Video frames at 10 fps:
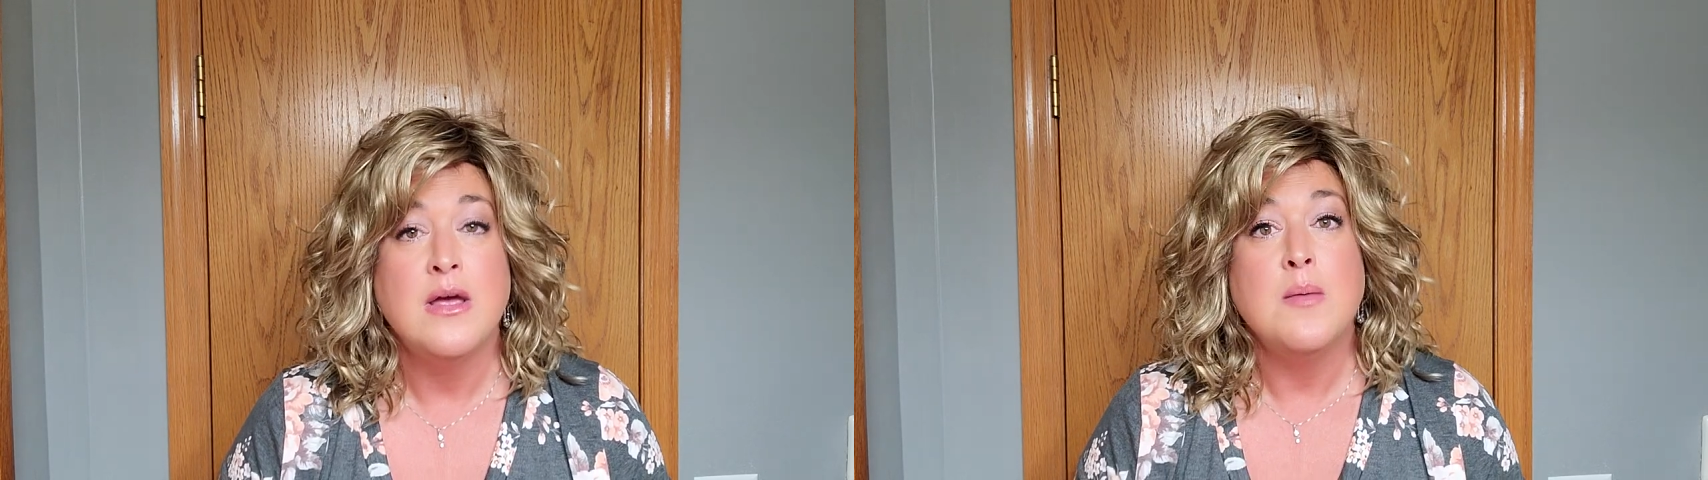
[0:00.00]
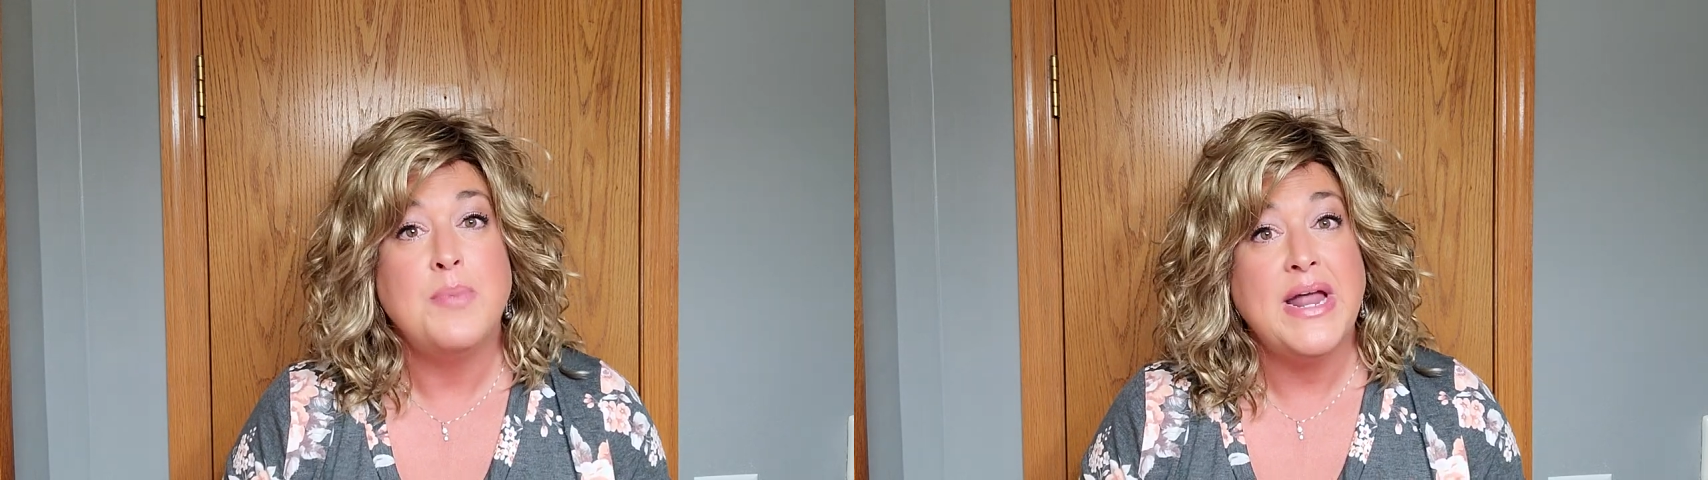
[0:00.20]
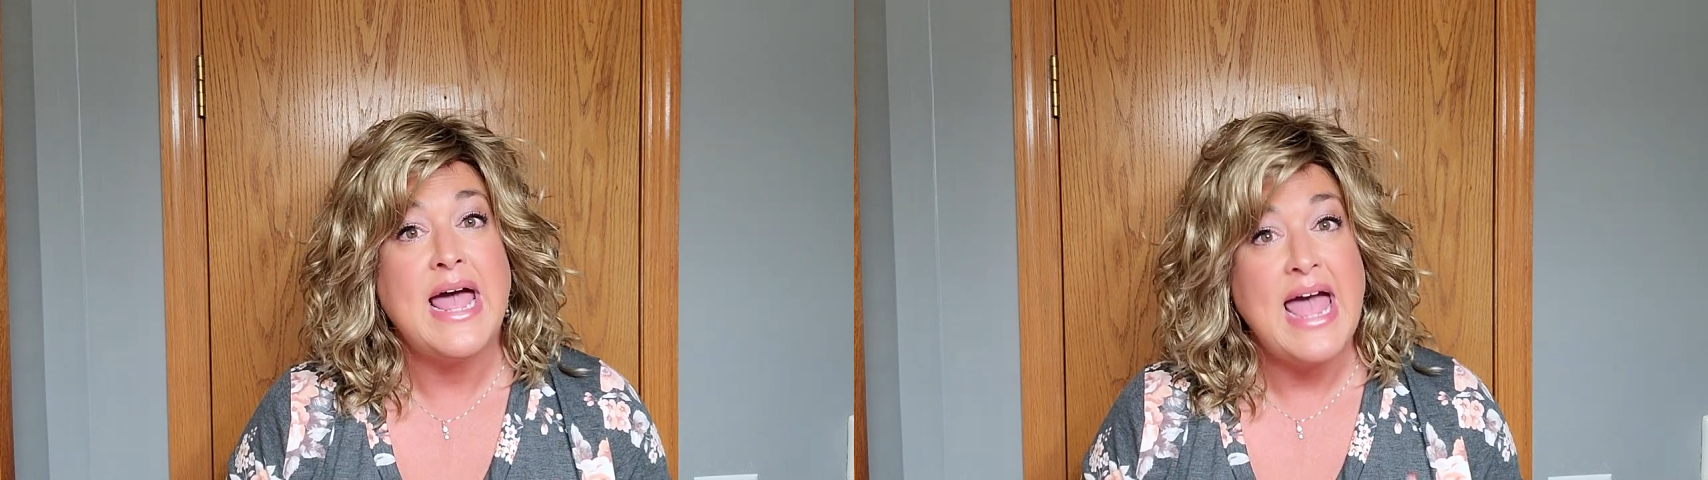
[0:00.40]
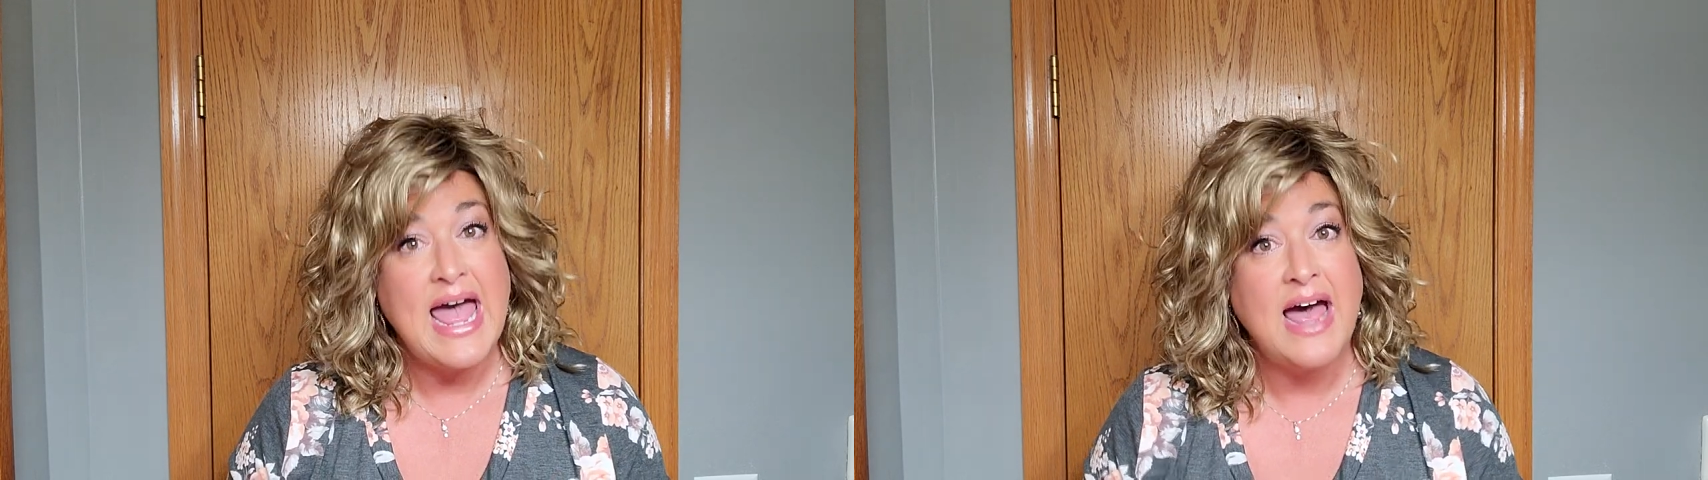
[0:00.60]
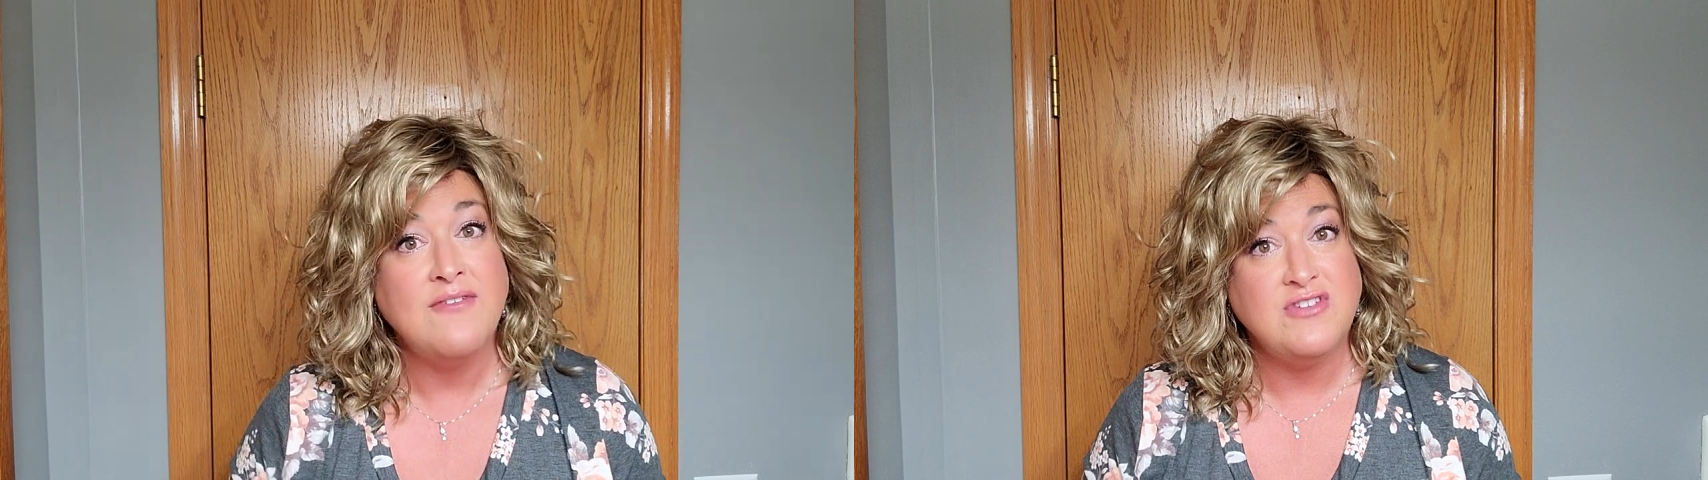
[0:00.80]
But I
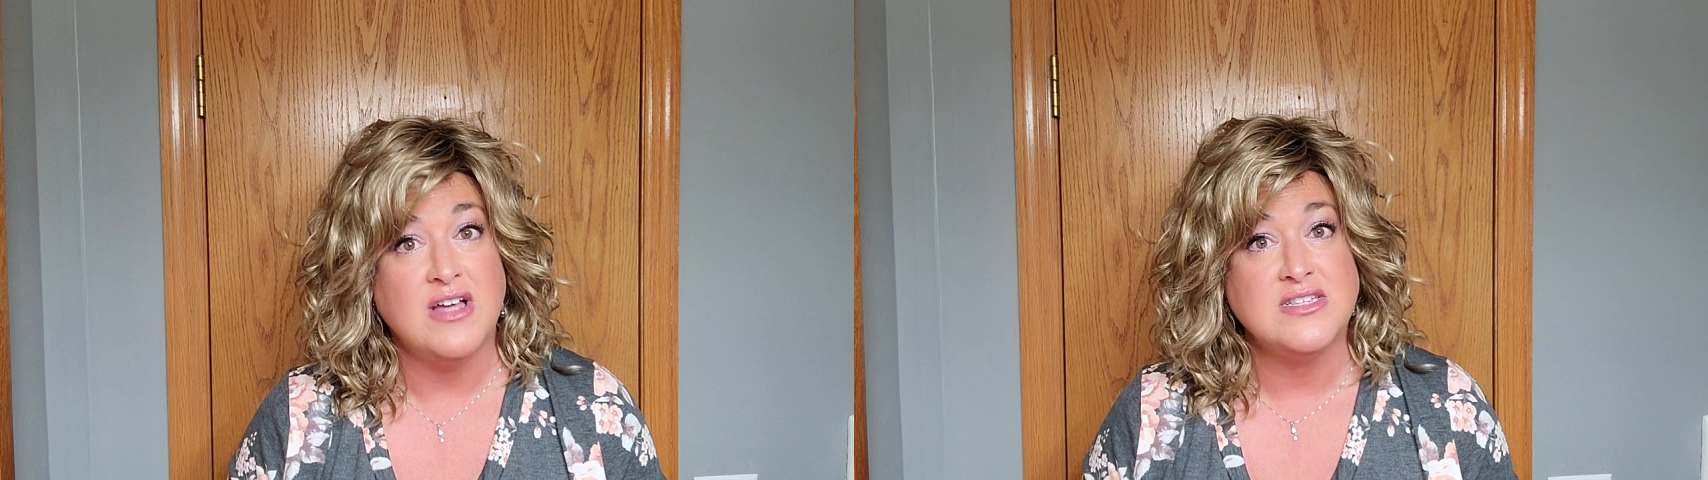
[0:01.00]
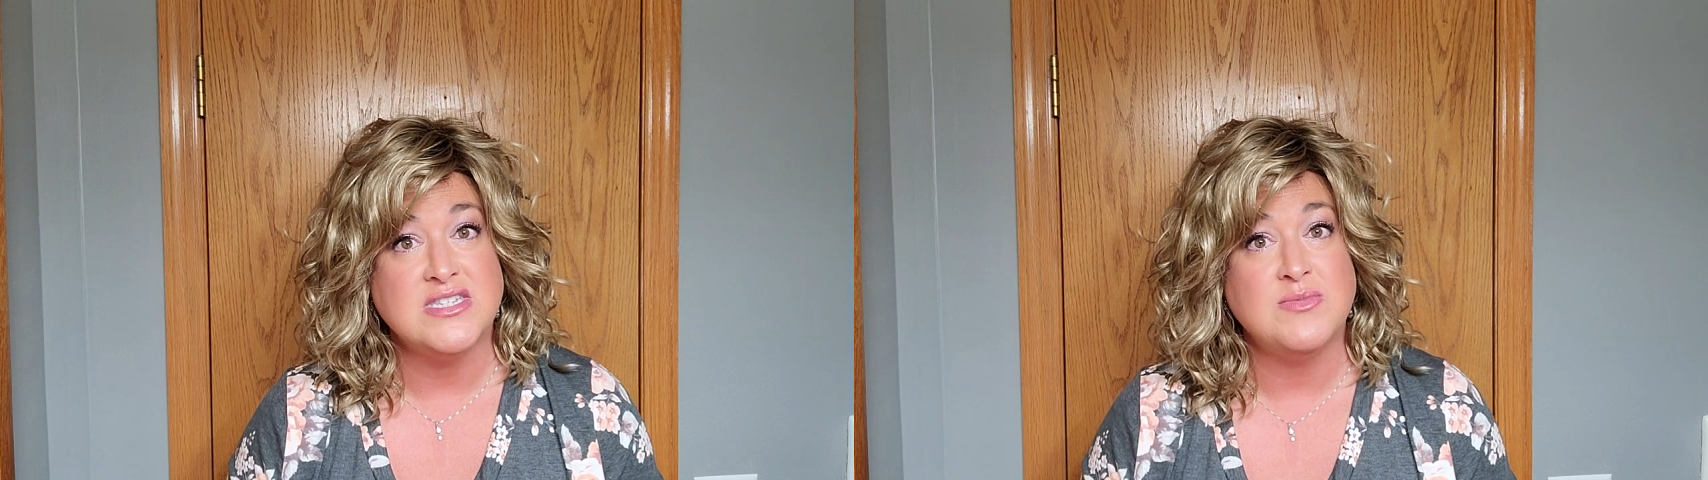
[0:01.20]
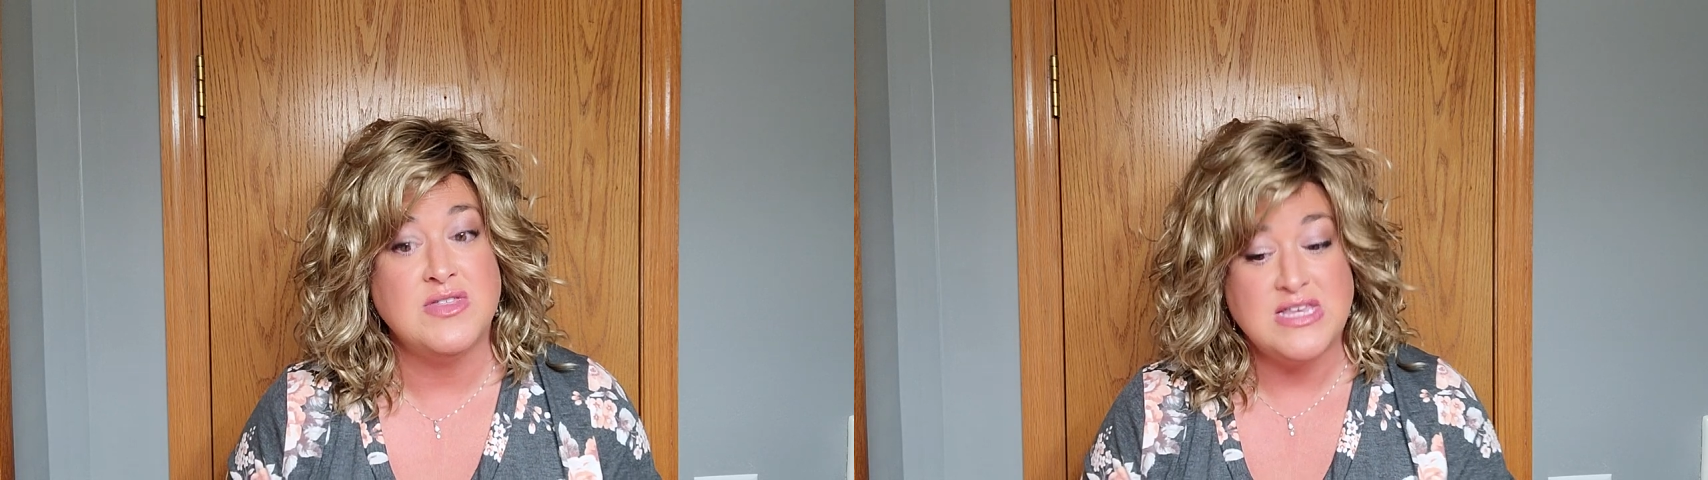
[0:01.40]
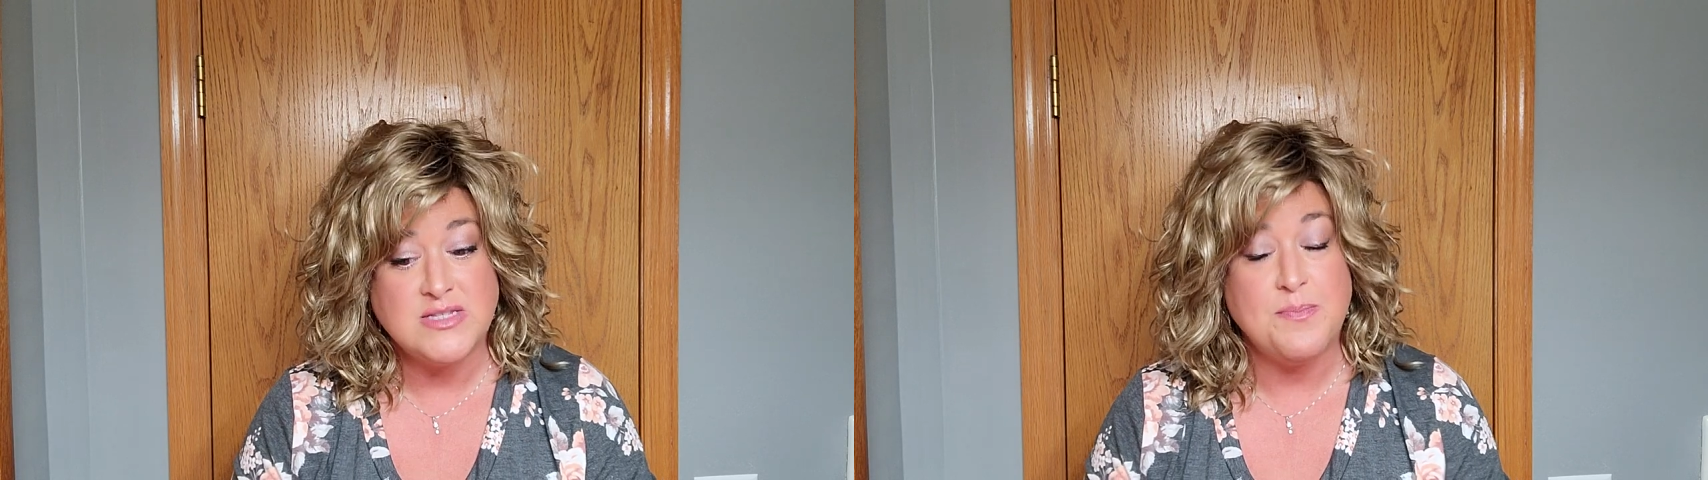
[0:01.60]
have done some of these